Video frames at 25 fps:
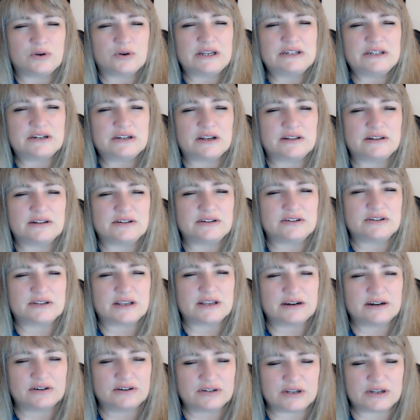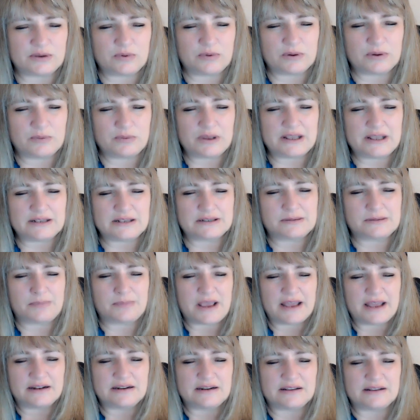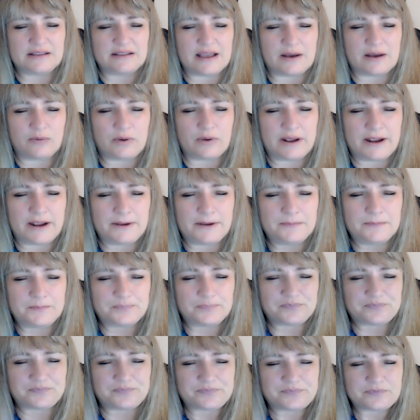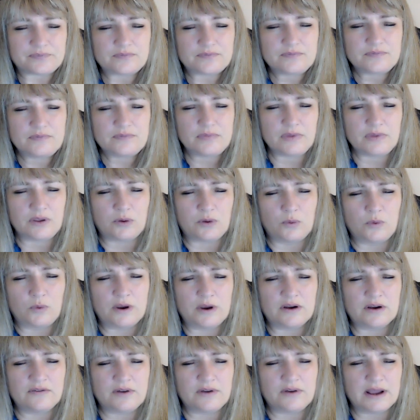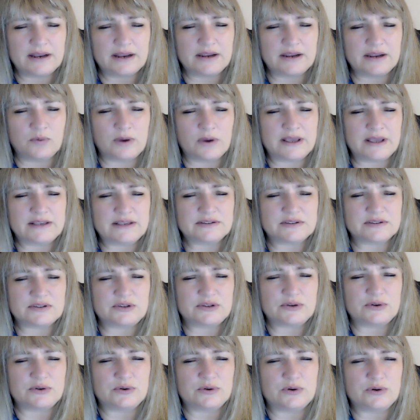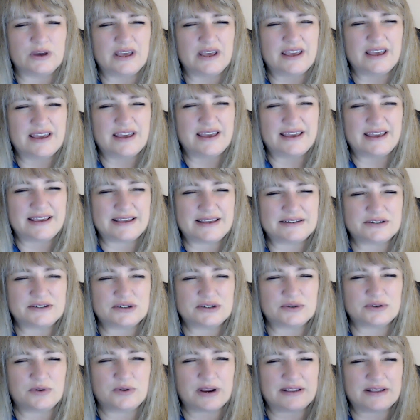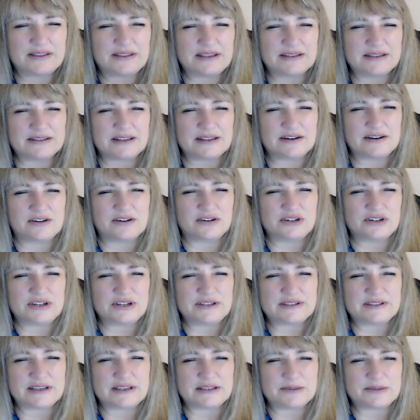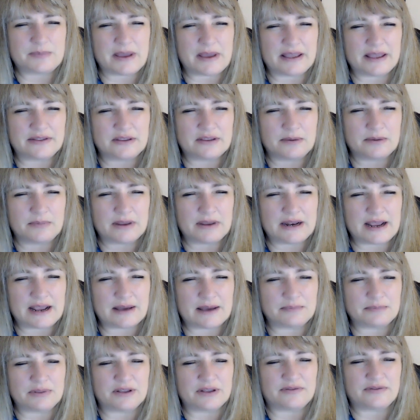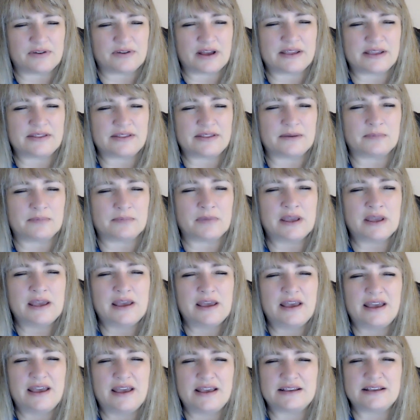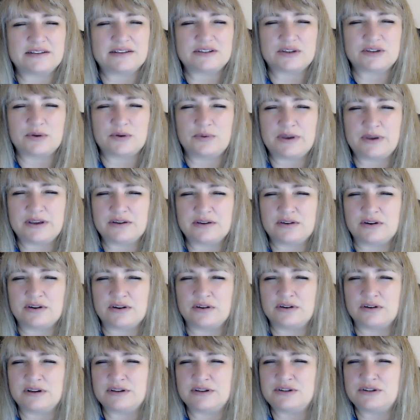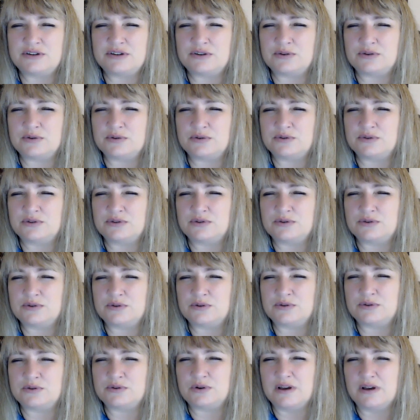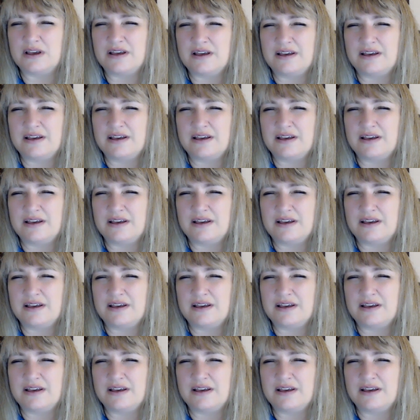each other's energy, when we expand in that way, we are finding ways to integrate these energies, expand them, and amplify them. And so we encourage you to,